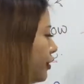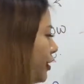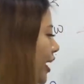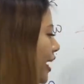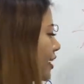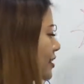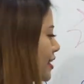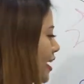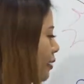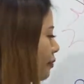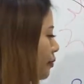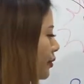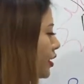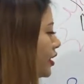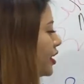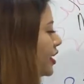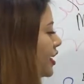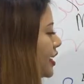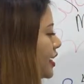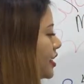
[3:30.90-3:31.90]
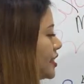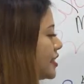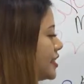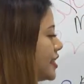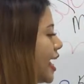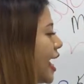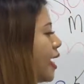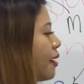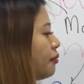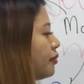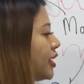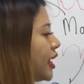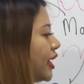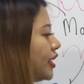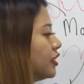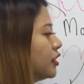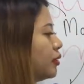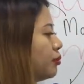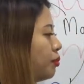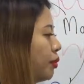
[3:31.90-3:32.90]
For example, Sam
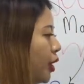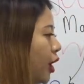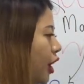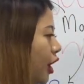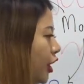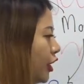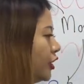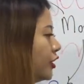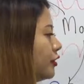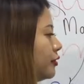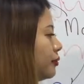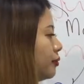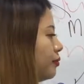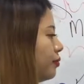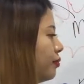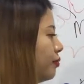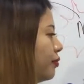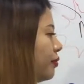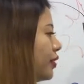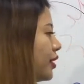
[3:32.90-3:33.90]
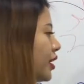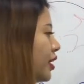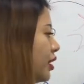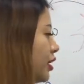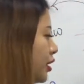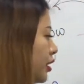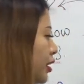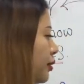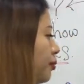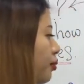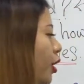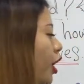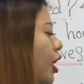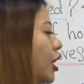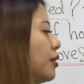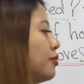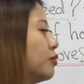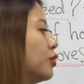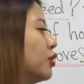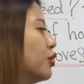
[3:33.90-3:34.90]
kicked the ball. The
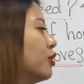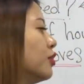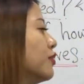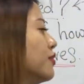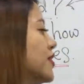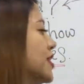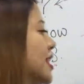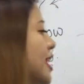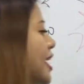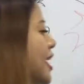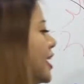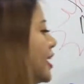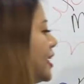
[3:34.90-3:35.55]
ball moves